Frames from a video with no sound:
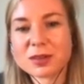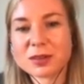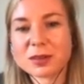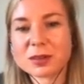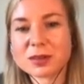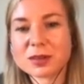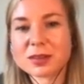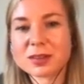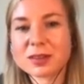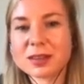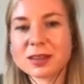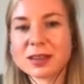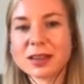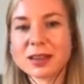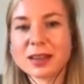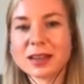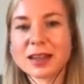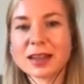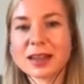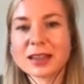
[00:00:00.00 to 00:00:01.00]
is
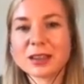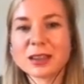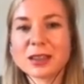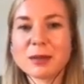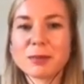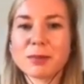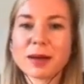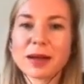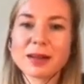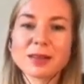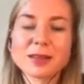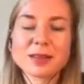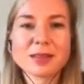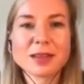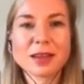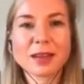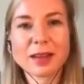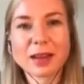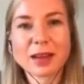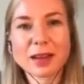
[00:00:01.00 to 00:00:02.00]
a really good
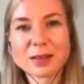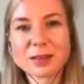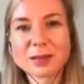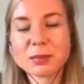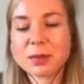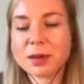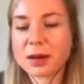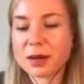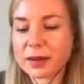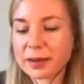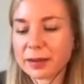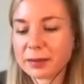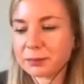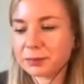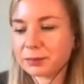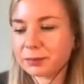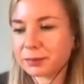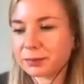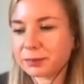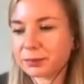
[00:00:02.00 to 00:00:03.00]
way to
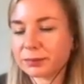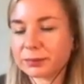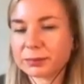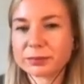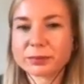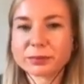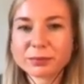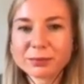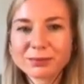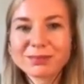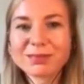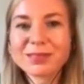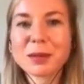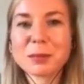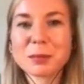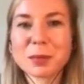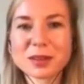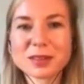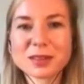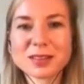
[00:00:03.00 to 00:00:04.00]
embed the
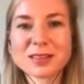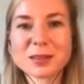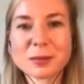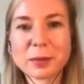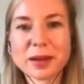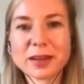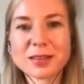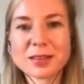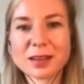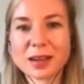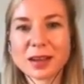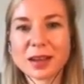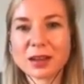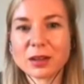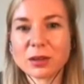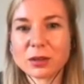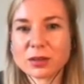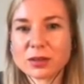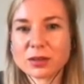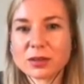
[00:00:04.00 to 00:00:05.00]
capacity throughout what you
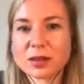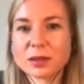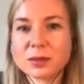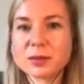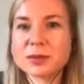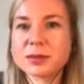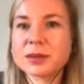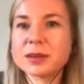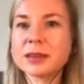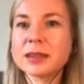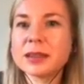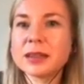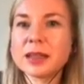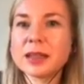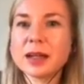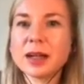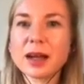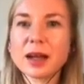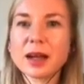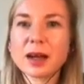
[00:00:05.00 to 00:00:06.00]
do. It's
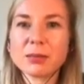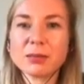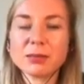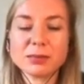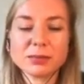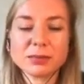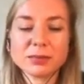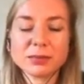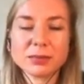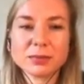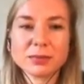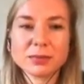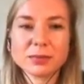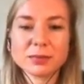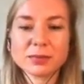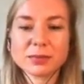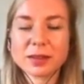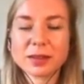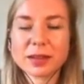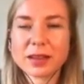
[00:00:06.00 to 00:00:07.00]
there's lots of
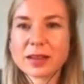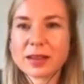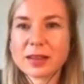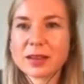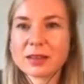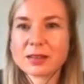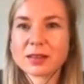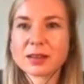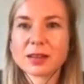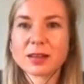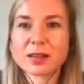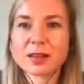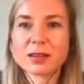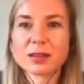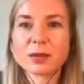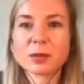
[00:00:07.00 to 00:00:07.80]
parts to that.